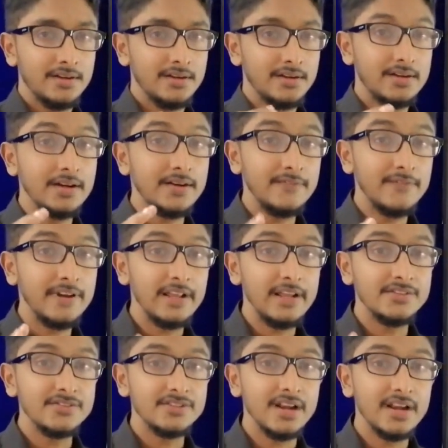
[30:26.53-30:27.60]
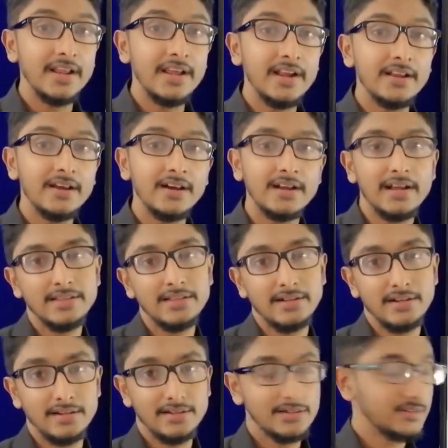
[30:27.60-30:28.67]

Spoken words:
Confidential data gathering.